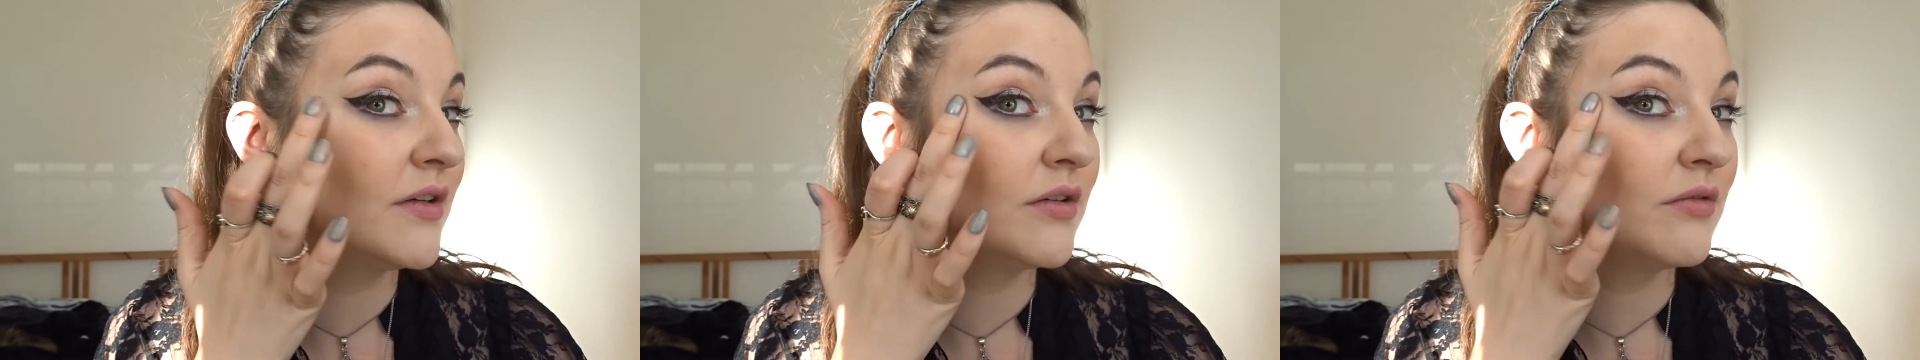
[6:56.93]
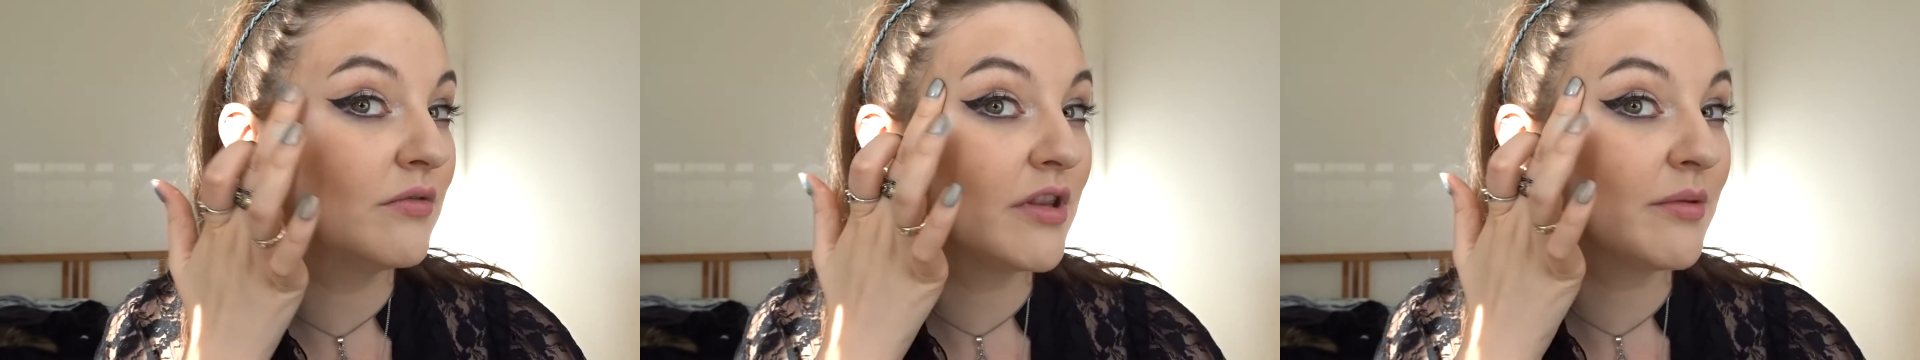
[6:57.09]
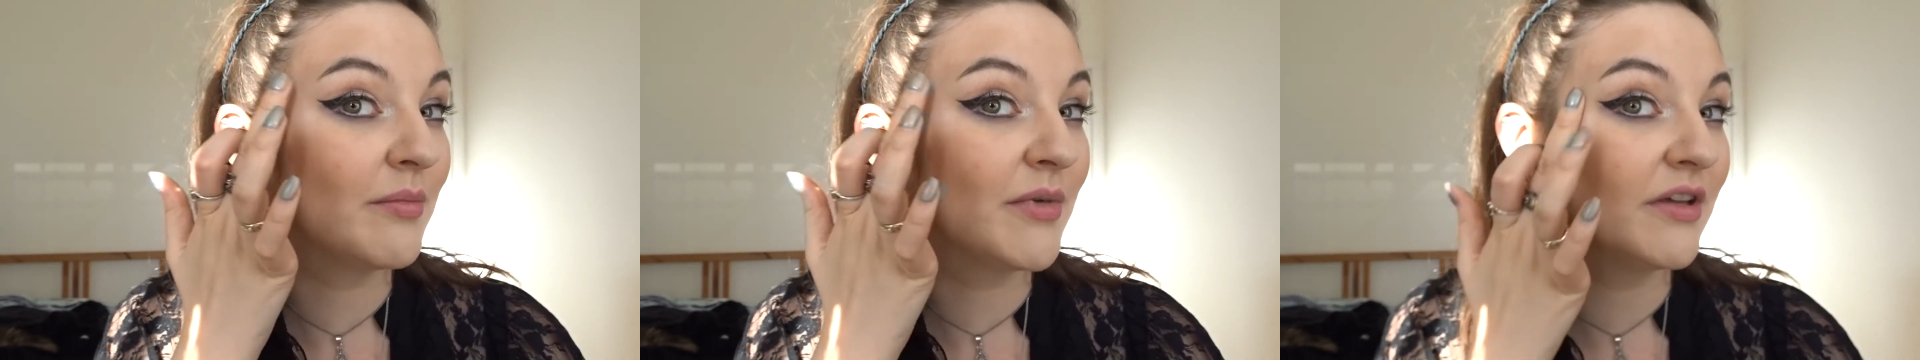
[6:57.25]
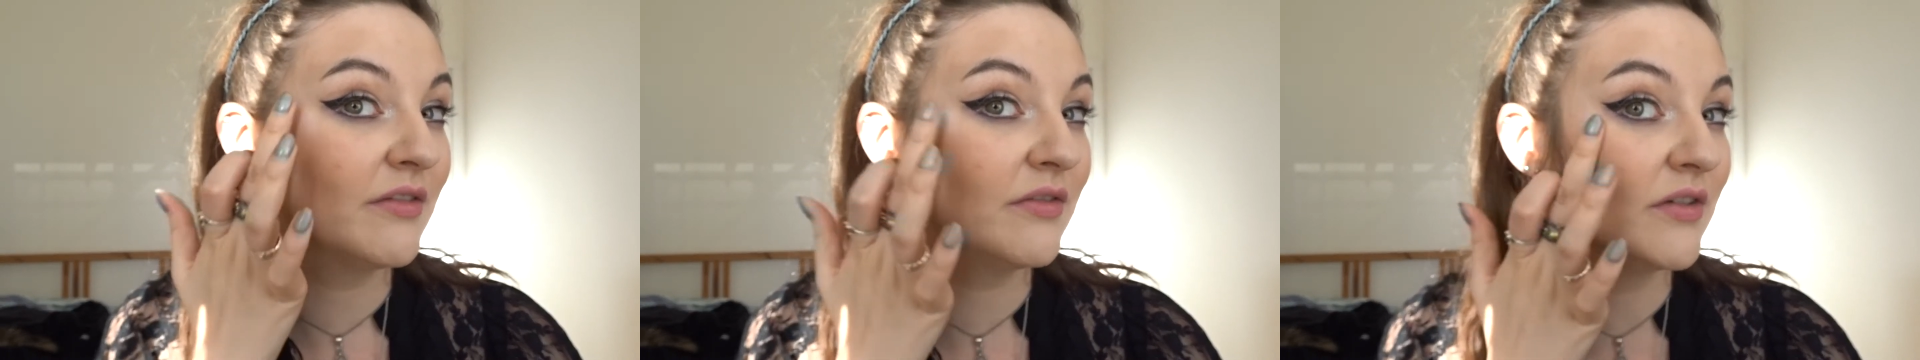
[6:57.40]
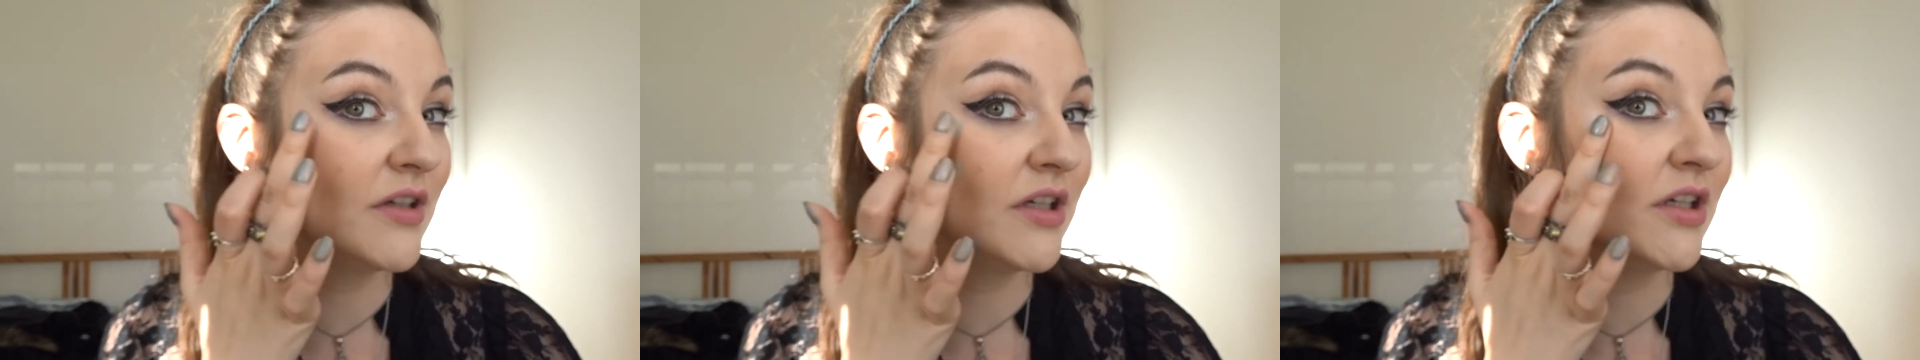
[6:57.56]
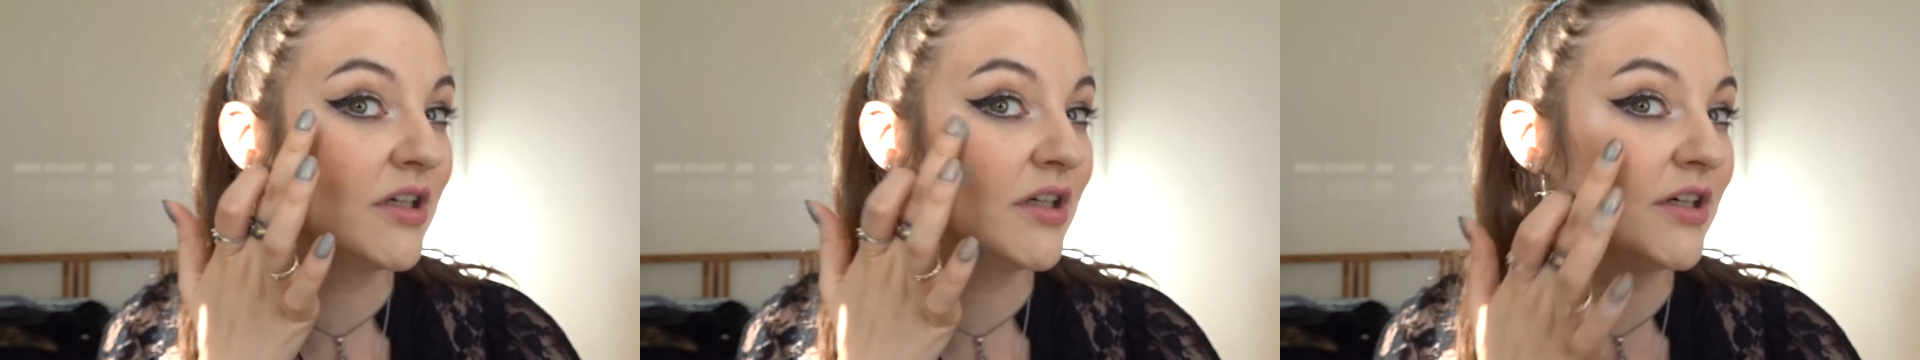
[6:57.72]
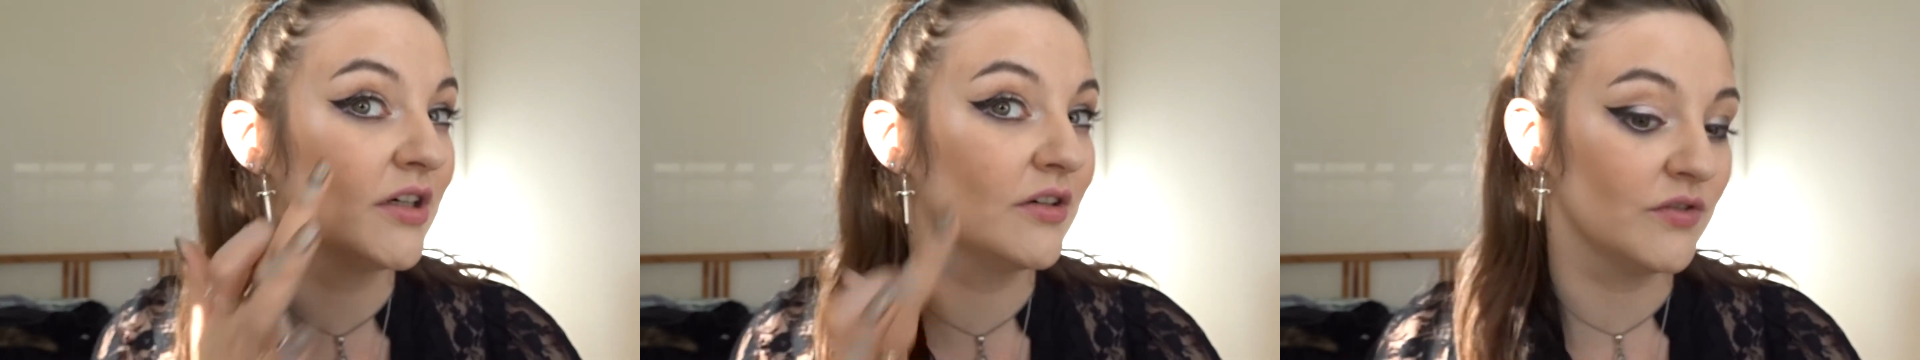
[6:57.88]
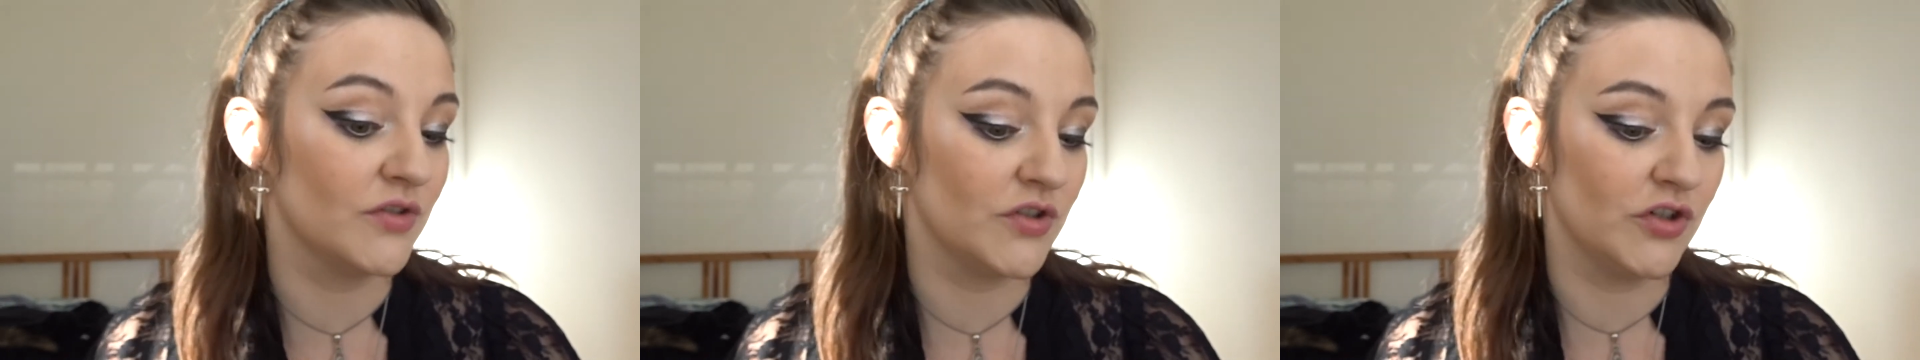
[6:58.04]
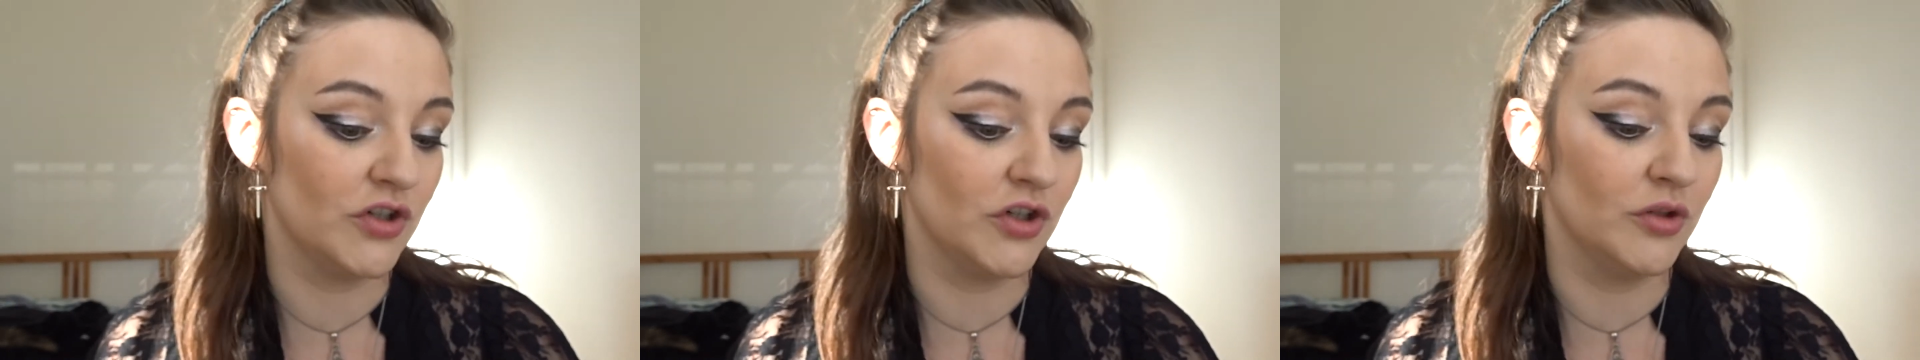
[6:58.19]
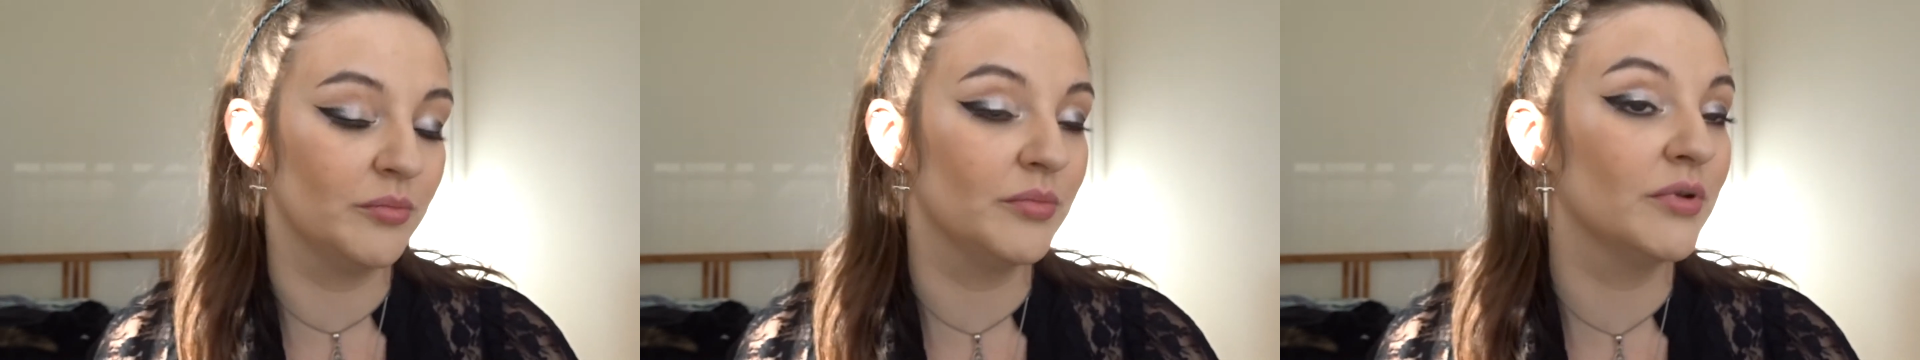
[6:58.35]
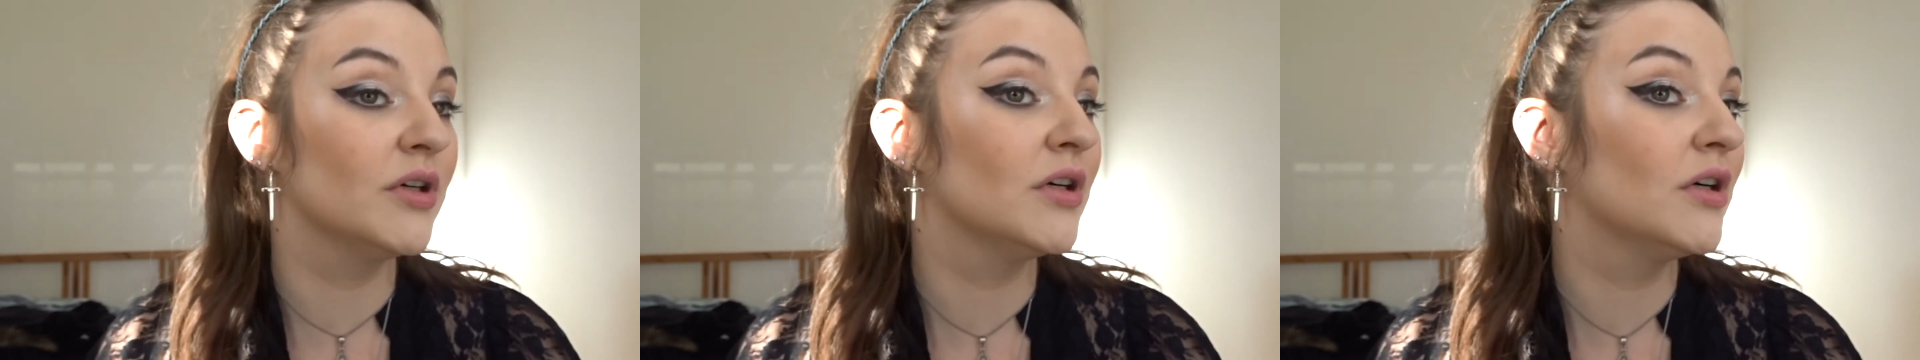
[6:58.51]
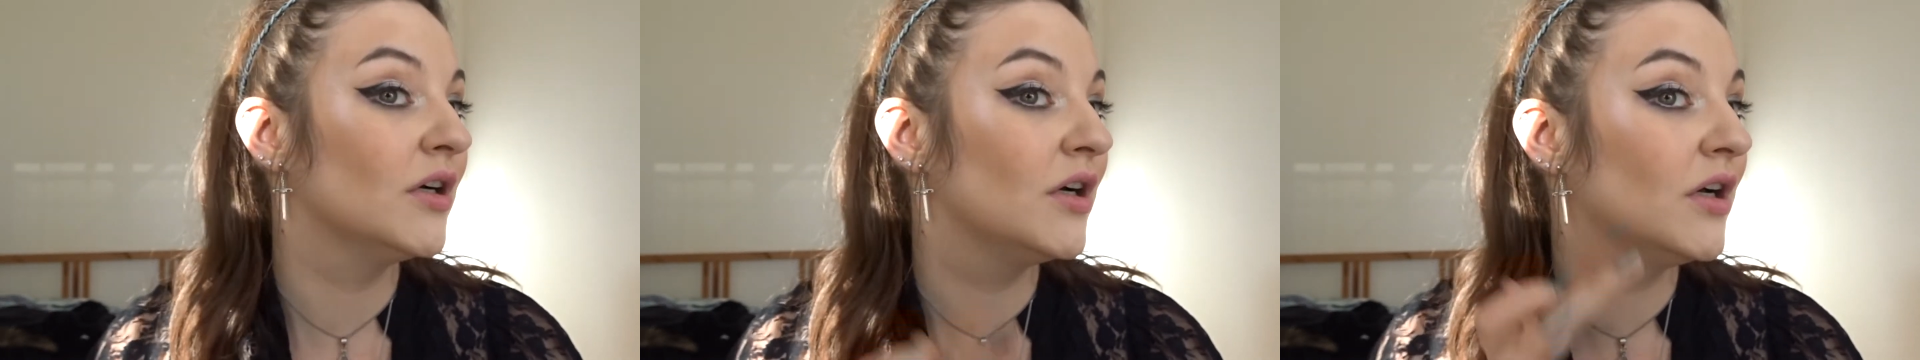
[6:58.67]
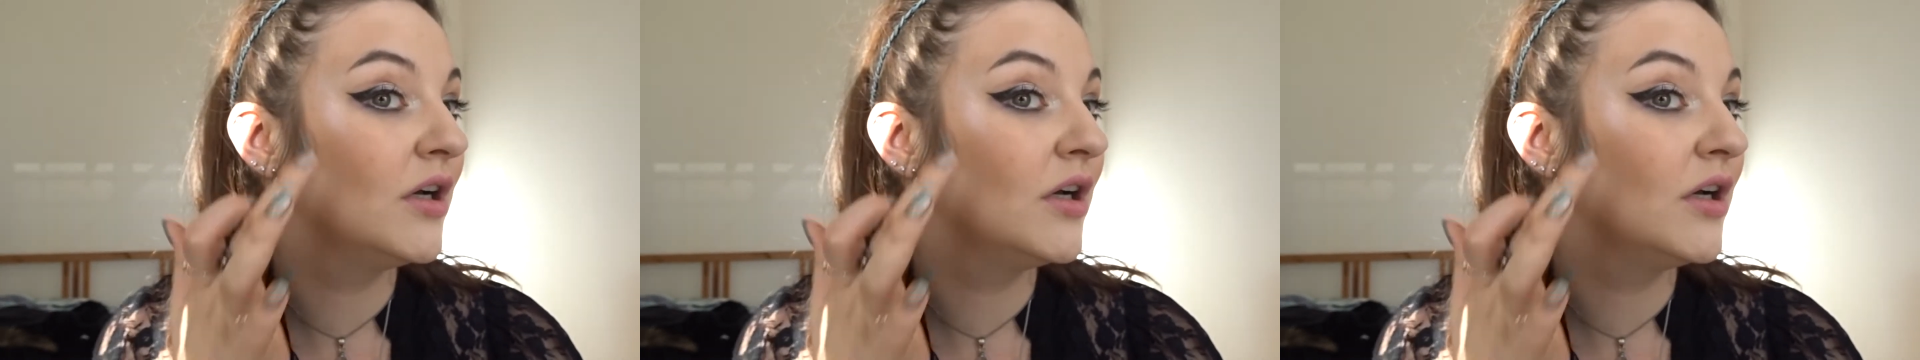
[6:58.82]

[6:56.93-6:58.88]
with my finger on top